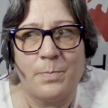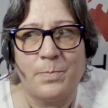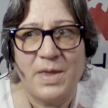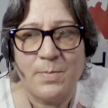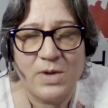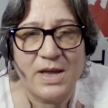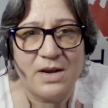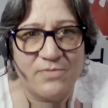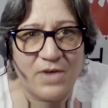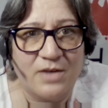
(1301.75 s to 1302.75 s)
people
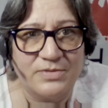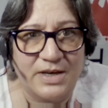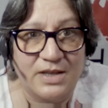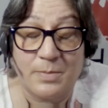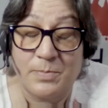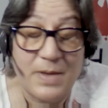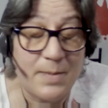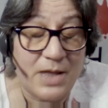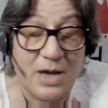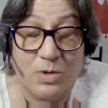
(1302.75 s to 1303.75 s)
get involved in it. The
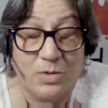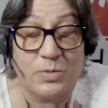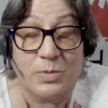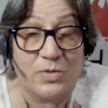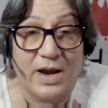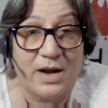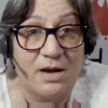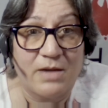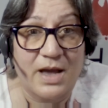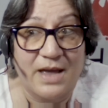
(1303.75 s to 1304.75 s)
people I work with were great,
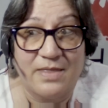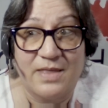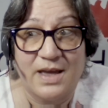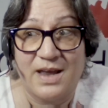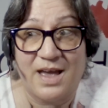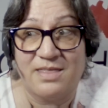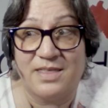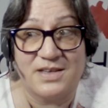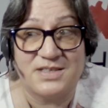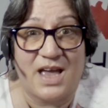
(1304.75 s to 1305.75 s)
okay, and they had
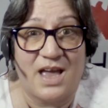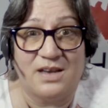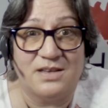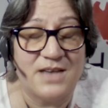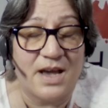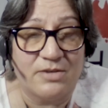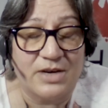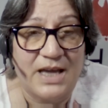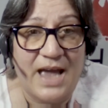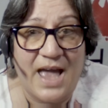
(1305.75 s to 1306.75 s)
ethics and
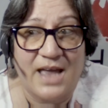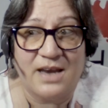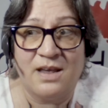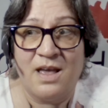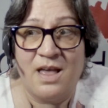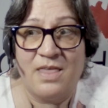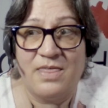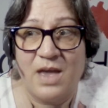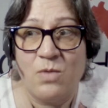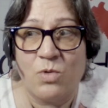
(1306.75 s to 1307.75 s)
integrity, and
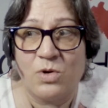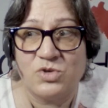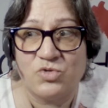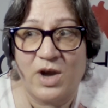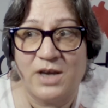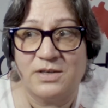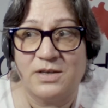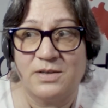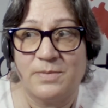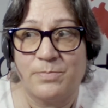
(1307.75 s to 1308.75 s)
they weren't trying
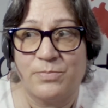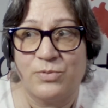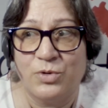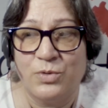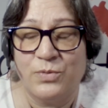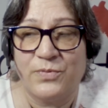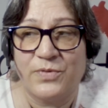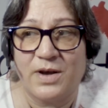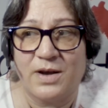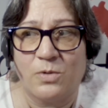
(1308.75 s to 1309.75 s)
to
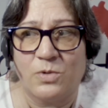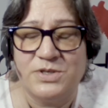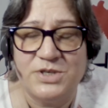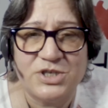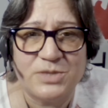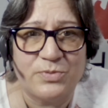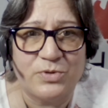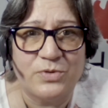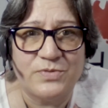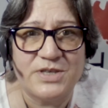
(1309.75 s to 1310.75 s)
prove or
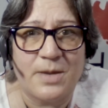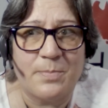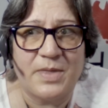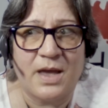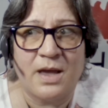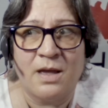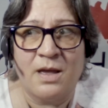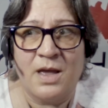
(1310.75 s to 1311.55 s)
disprove something